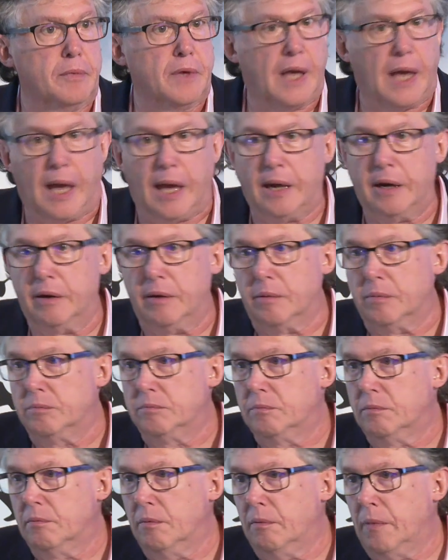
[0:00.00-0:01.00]
Canada
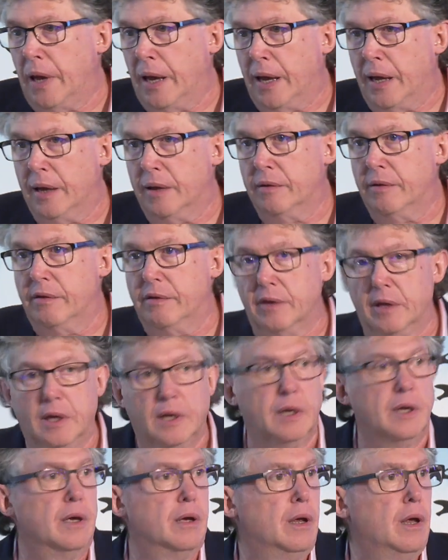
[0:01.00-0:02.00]
and
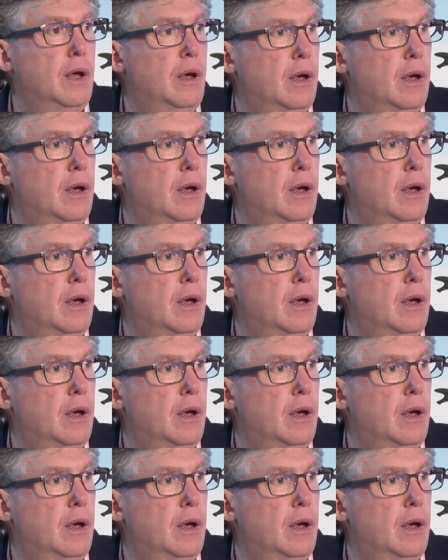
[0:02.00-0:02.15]
the